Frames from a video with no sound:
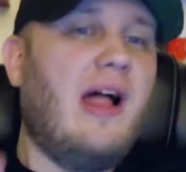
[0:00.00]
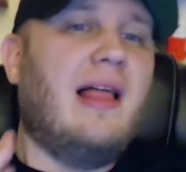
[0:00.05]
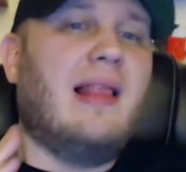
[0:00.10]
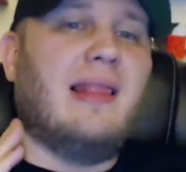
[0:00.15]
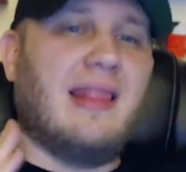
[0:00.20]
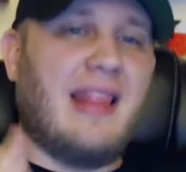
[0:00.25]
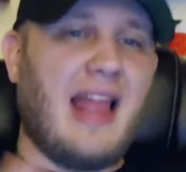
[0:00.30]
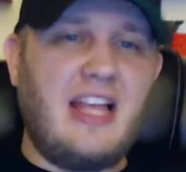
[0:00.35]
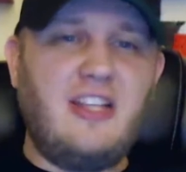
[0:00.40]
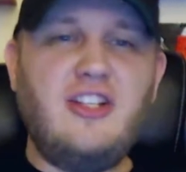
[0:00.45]

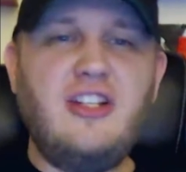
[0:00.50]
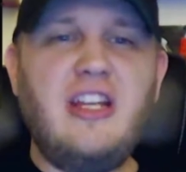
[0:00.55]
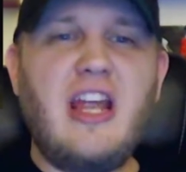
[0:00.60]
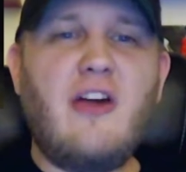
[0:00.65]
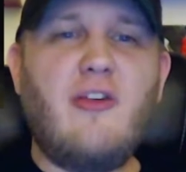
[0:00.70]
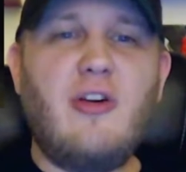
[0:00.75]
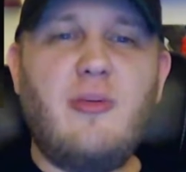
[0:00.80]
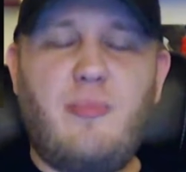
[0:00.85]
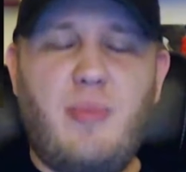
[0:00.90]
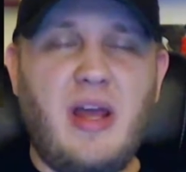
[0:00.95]

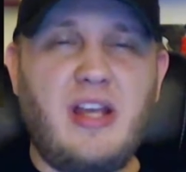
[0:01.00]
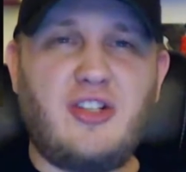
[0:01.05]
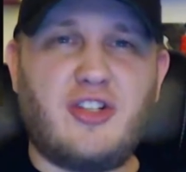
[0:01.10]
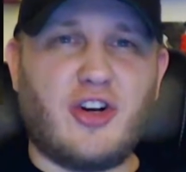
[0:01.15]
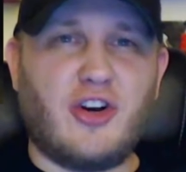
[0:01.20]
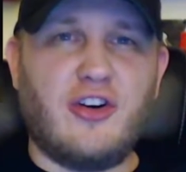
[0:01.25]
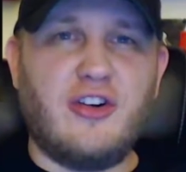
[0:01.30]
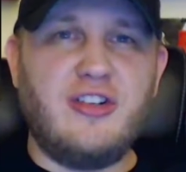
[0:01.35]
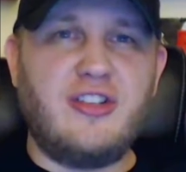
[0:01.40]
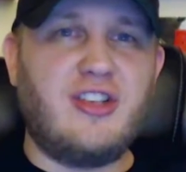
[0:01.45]
Legendary
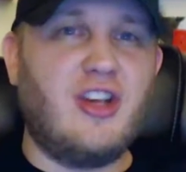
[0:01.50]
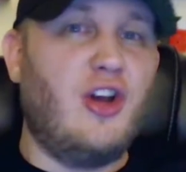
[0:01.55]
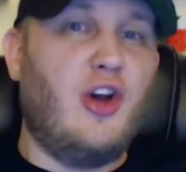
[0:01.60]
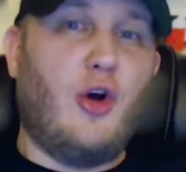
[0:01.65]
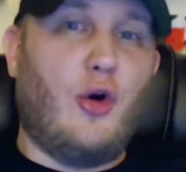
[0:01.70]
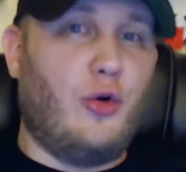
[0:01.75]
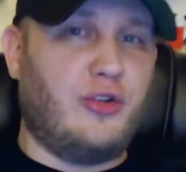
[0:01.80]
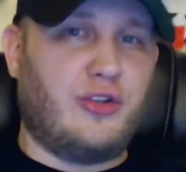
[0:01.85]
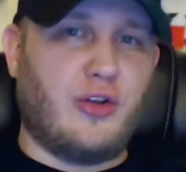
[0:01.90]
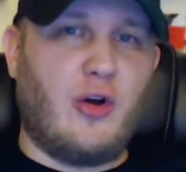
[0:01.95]
Pictures,
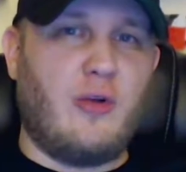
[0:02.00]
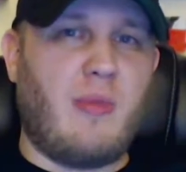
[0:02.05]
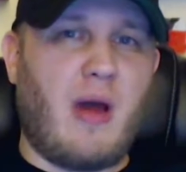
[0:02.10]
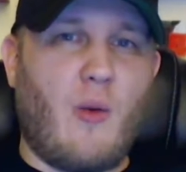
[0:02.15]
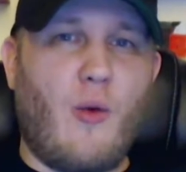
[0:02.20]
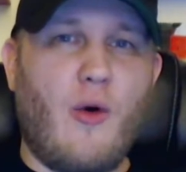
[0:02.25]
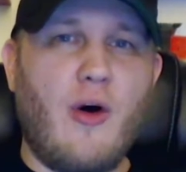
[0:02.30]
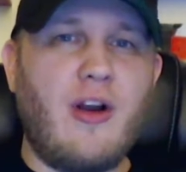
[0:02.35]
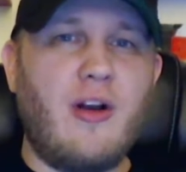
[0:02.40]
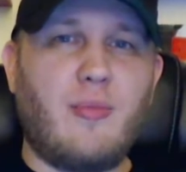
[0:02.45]
who is owned by
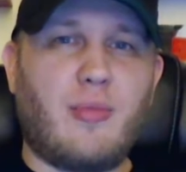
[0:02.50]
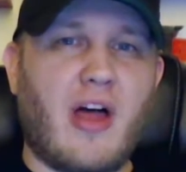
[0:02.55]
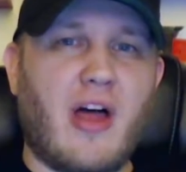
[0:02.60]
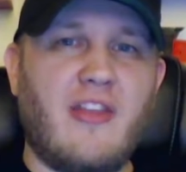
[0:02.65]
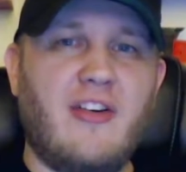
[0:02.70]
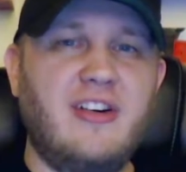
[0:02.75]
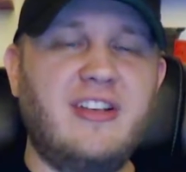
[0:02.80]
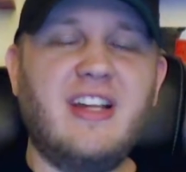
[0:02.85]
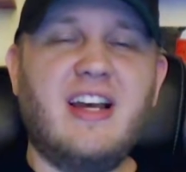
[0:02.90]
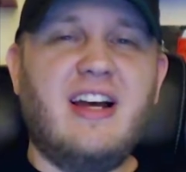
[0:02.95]
Warner
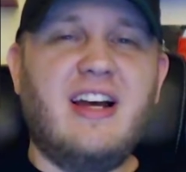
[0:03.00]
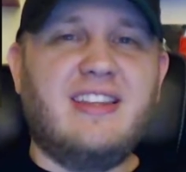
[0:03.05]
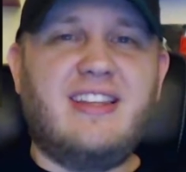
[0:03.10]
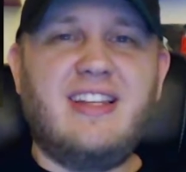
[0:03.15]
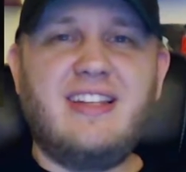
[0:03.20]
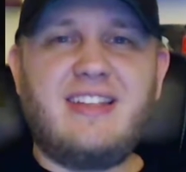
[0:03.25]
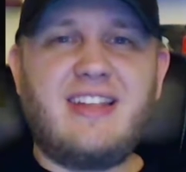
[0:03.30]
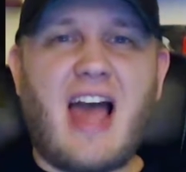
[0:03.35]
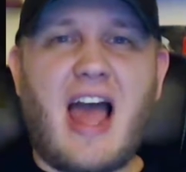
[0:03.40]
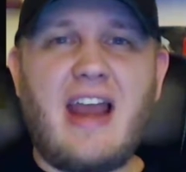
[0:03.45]
Brothers,
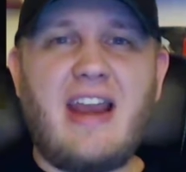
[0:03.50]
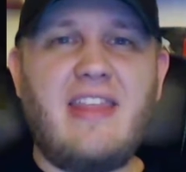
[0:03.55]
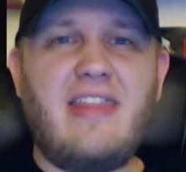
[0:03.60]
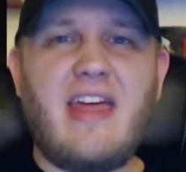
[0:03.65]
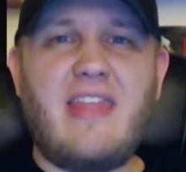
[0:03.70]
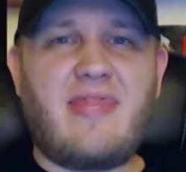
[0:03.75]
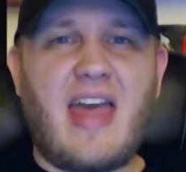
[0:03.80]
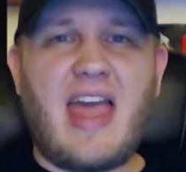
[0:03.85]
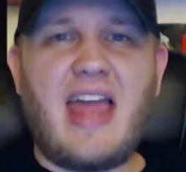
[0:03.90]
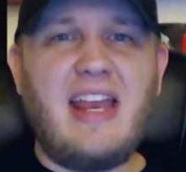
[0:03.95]
decided
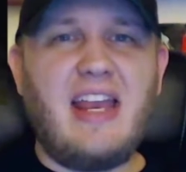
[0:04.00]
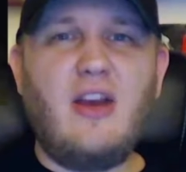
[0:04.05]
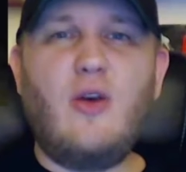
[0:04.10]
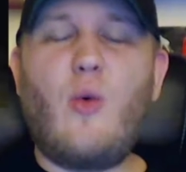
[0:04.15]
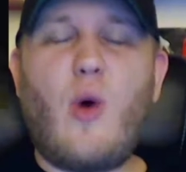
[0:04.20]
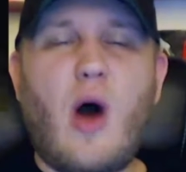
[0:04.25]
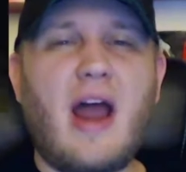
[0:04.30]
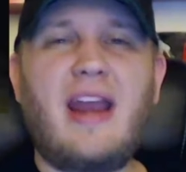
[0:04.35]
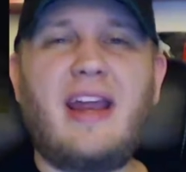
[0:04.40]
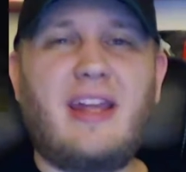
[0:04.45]
that they didn't
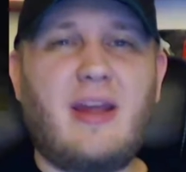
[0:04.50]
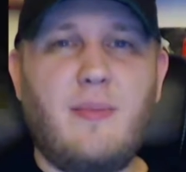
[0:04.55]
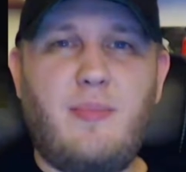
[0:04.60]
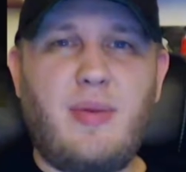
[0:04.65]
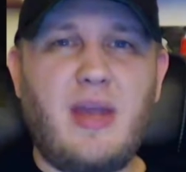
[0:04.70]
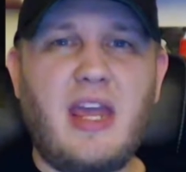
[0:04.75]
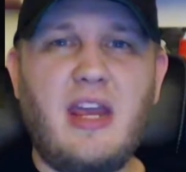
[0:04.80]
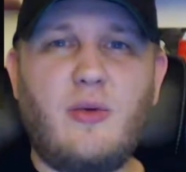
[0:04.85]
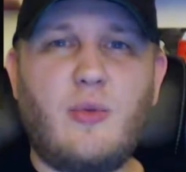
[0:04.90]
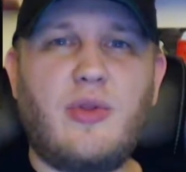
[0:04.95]
want to
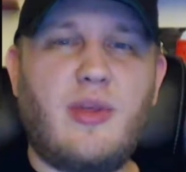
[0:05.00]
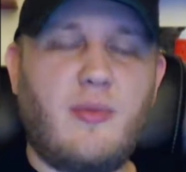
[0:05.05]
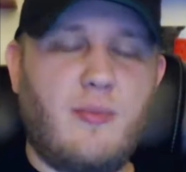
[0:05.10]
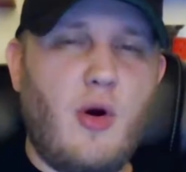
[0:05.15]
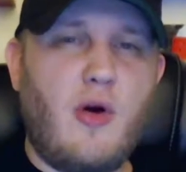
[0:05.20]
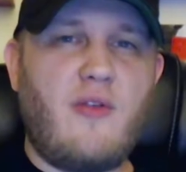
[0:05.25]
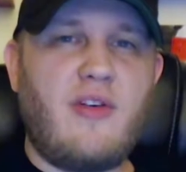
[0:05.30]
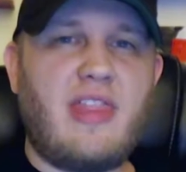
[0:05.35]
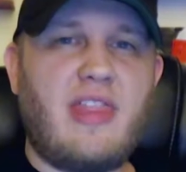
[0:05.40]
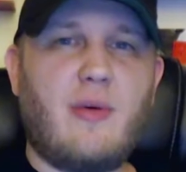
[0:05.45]
compete with a
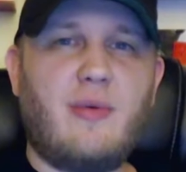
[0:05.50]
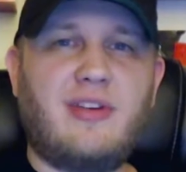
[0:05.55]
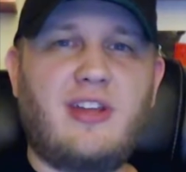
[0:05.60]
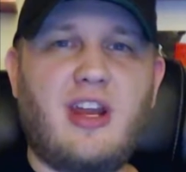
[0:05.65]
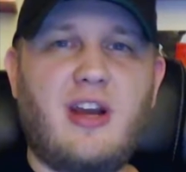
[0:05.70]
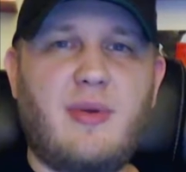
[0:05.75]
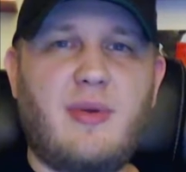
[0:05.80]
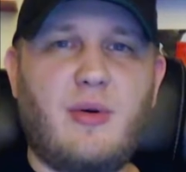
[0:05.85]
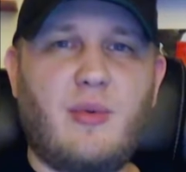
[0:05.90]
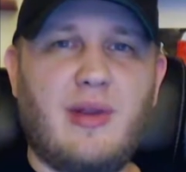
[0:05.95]
movie that was
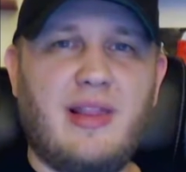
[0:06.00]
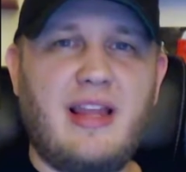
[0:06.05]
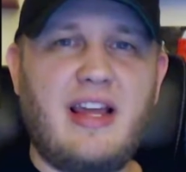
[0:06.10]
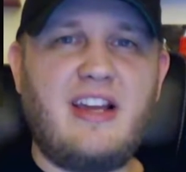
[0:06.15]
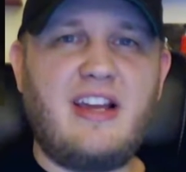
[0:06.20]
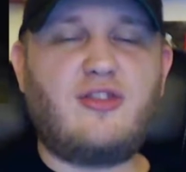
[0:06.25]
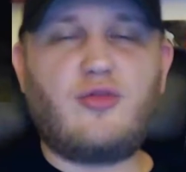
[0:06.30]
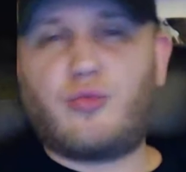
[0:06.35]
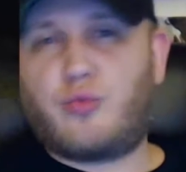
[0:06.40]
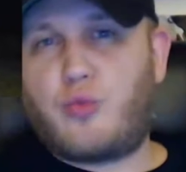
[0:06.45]
going to be
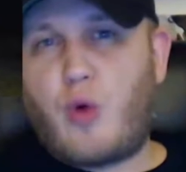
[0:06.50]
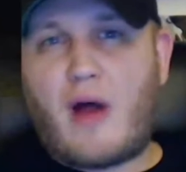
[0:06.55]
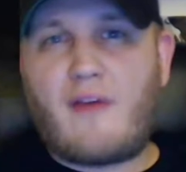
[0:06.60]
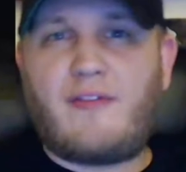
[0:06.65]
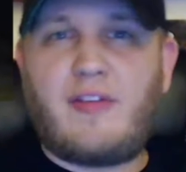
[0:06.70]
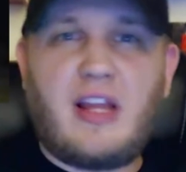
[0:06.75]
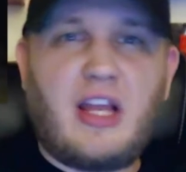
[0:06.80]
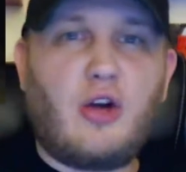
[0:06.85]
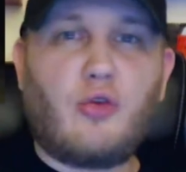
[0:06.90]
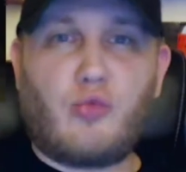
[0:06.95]
released
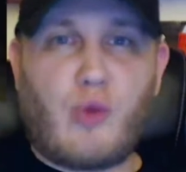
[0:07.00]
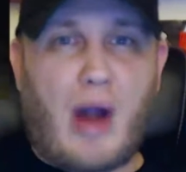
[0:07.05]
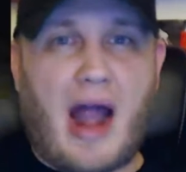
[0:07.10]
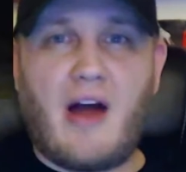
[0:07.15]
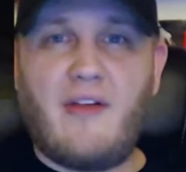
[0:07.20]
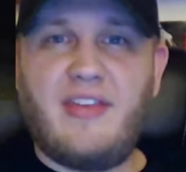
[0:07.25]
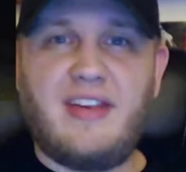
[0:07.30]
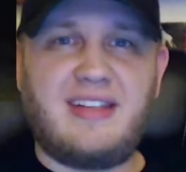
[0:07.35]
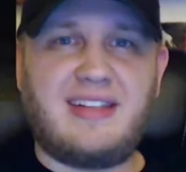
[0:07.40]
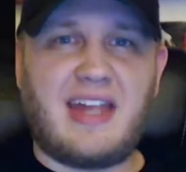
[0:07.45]
roughly
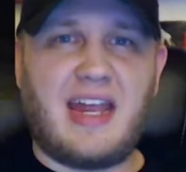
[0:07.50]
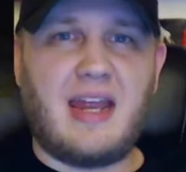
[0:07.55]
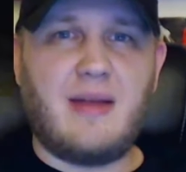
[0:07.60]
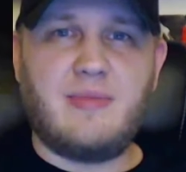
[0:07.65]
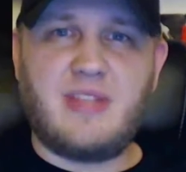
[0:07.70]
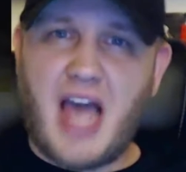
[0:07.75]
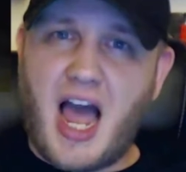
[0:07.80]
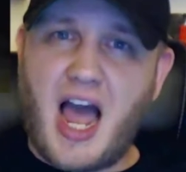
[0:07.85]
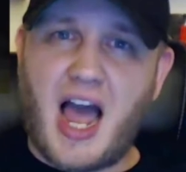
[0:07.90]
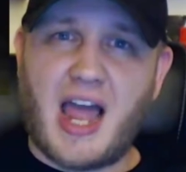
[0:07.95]
around the same
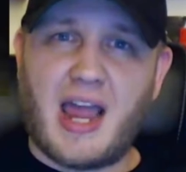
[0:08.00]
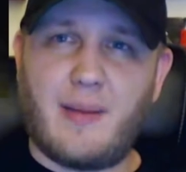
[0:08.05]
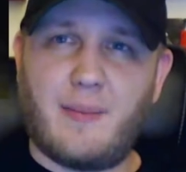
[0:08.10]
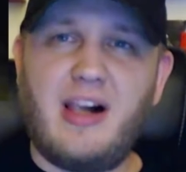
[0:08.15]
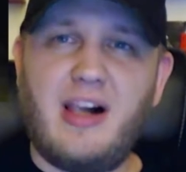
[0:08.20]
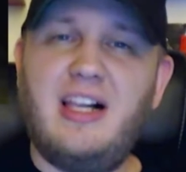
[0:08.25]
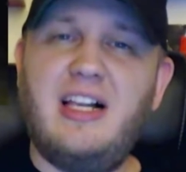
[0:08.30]
time.